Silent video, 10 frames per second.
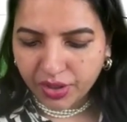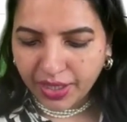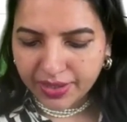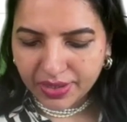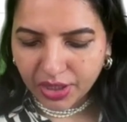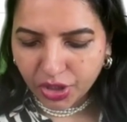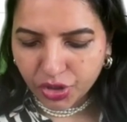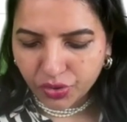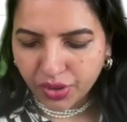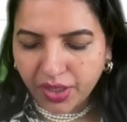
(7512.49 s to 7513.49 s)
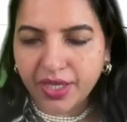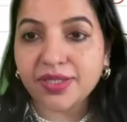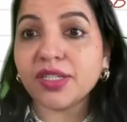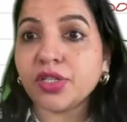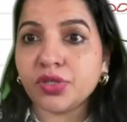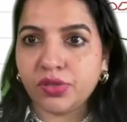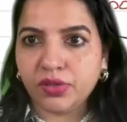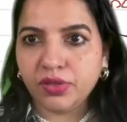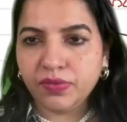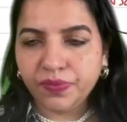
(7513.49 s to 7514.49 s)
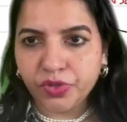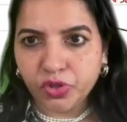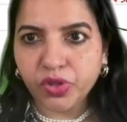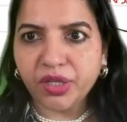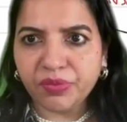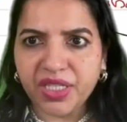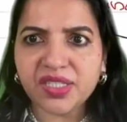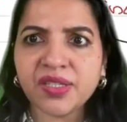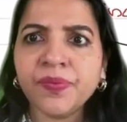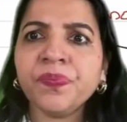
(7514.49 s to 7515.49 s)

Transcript: Acidic sugar. Acidic sugar means